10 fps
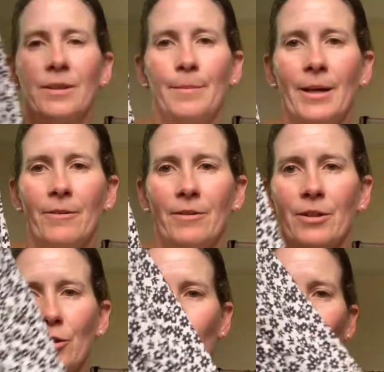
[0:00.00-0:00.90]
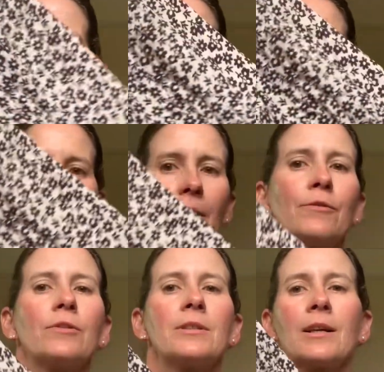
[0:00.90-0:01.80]
better in the try on
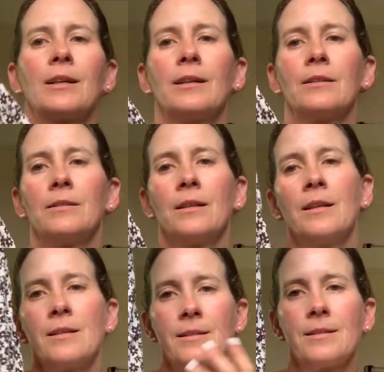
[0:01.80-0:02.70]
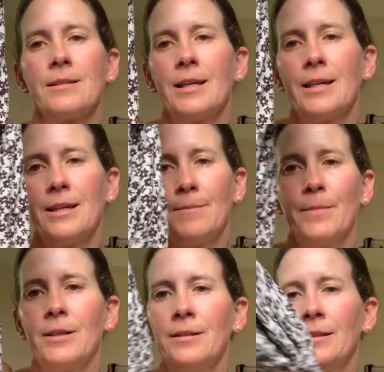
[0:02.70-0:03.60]
after it's had a little
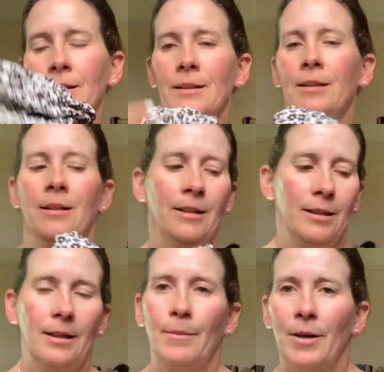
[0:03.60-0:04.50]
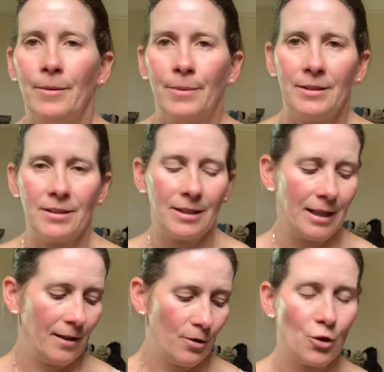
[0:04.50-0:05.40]
steam. I'm hoping to
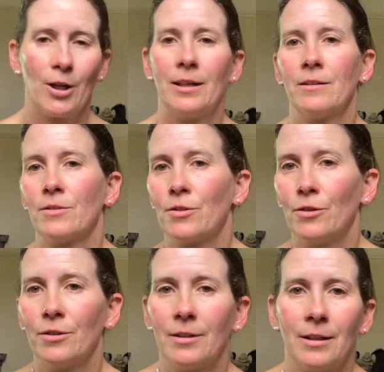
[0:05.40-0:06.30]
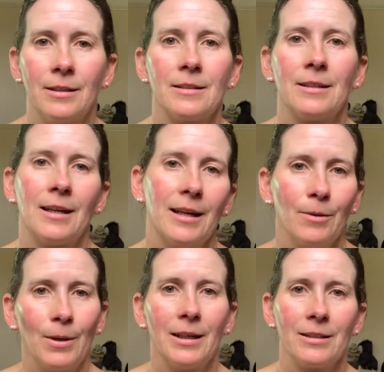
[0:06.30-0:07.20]
get the try ons done today
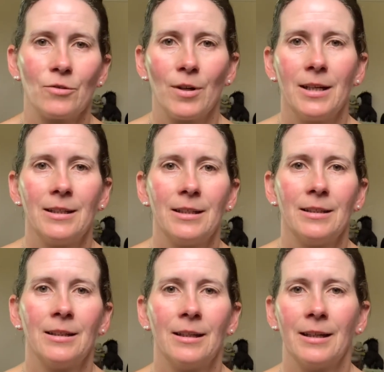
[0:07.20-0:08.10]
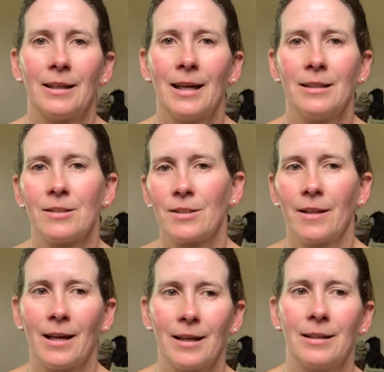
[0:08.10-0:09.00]
while it's raining again, so
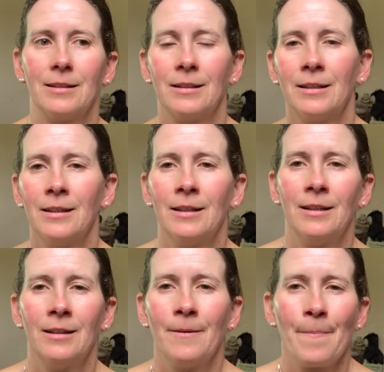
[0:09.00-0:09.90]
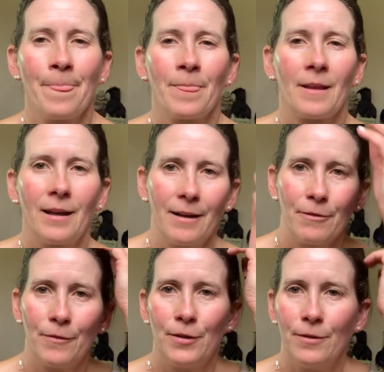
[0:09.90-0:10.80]
that I can have a
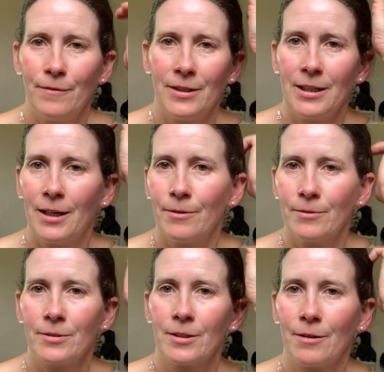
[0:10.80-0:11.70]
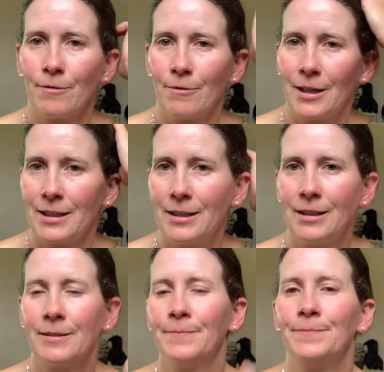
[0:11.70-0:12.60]
few videos
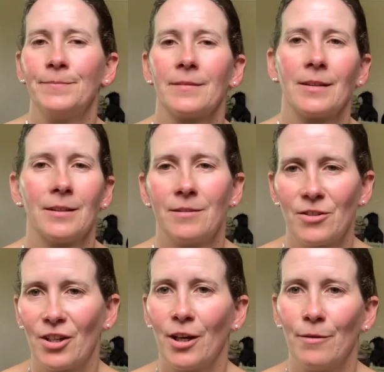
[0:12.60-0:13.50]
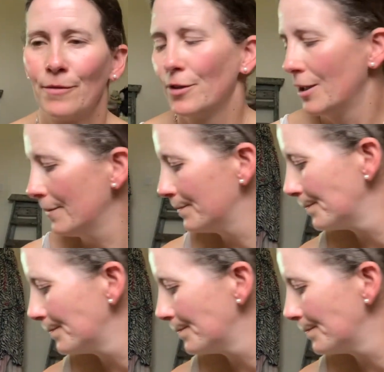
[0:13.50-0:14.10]
ready to go for you.